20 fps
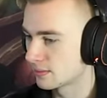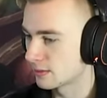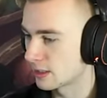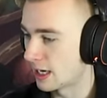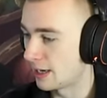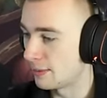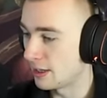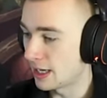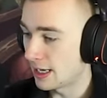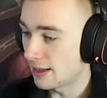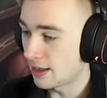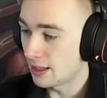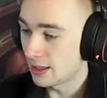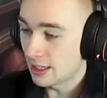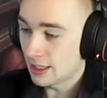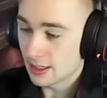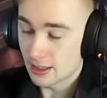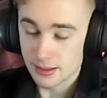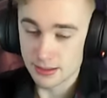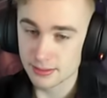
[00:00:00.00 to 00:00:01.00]
I mean, I, I
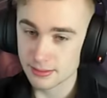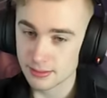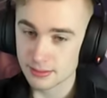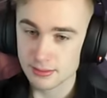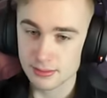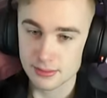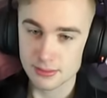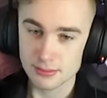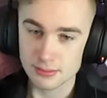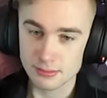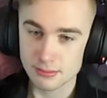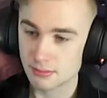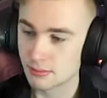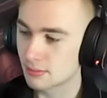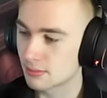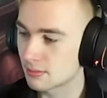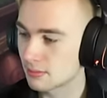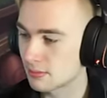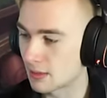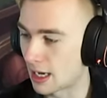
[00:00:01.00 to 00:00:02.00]
like
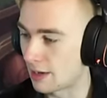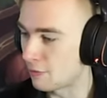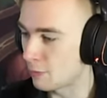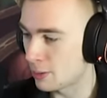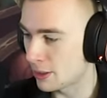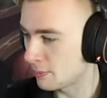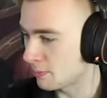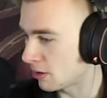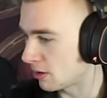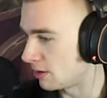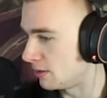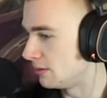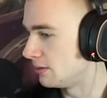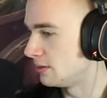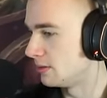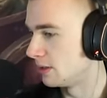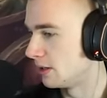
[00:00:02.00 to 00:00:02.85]
I have a big bard,